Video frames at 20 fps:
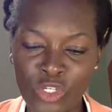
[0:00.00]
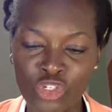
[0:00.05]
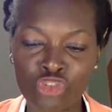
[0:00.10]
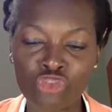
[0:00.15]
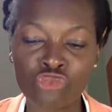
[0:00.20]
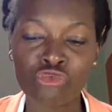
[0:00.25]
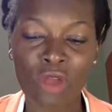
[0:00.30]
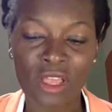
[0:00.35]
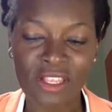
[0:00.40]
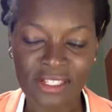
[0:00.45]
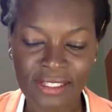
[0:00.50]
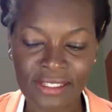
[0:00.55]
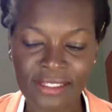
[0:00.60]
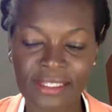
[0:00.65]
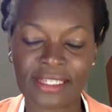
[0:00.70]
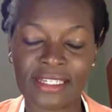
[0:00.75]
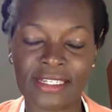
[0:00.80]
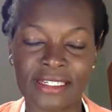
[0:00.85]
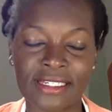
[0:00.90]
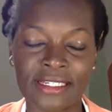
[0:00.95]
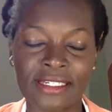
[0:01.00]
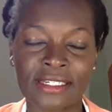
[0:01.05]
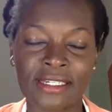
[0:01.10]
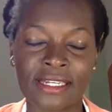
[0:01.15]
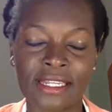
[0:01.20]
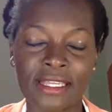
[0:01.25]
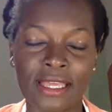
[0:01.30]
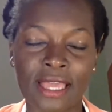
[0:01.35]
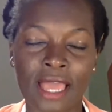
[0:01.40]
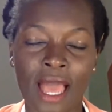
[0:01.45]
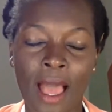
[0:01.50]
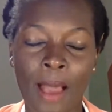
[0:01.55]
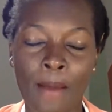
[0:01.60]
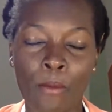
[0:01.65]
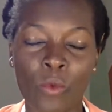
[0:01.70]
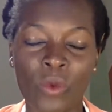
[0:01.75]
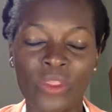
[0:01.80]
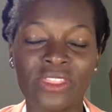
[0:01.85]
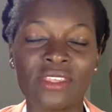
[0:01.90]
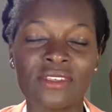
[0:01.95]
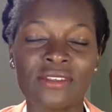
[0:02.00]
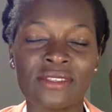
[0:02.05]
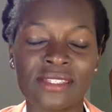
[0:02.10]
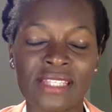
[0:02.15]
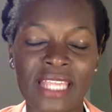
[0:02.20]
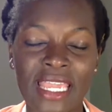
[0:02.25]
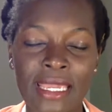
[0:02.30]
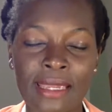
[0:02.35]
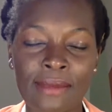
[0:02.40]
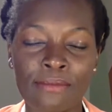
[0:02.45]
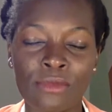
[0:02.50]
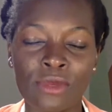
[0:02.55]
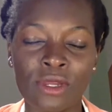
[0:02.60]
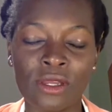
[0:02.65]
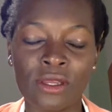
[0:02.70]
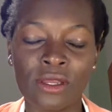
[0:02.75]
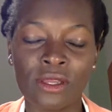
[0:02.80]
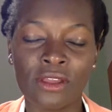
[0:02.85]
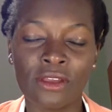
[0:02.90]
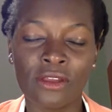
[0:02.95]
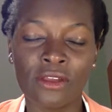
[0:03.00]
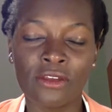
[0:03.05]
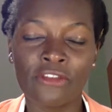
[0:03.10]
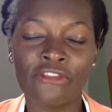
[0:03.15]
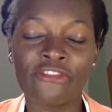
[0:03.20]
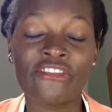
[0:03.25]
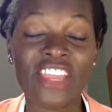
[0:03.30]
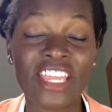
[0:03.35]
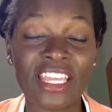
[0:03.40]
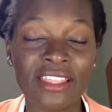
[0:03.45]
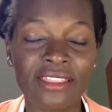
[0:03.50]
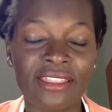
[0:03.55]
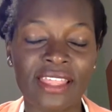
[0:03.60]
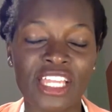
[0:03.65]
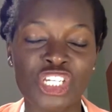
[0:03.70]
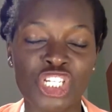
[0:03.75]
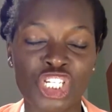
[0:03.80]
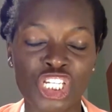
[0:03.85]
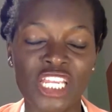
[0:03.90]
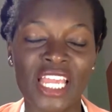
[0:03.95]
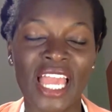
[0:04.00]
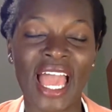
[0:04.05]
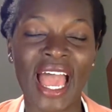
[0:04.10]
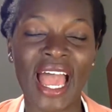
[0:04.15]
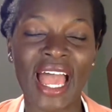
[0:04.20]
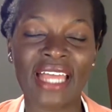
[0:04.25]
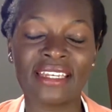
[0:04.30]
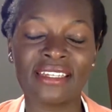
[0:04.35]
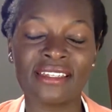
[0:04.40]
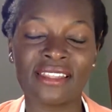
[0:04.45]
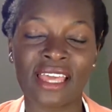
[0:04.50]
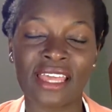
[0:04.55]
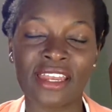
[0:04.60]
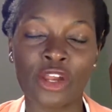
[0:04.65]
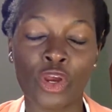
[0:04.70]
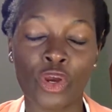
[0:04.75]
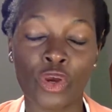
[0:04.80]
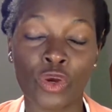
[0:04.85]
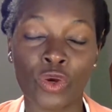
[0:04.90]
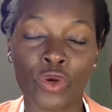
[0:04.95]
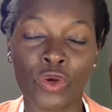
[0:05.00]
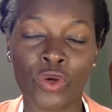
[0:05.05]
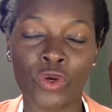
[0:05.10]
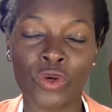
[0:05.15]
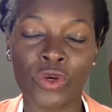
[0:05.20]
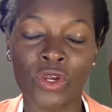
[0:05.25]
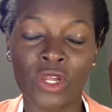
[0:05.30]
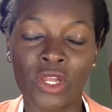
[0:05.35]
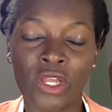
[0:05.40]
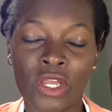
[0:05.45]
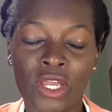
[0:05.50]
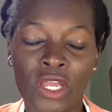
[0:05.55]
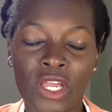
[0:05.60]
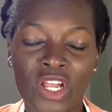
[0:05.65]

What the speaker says: trusted with the same faith that she had, that her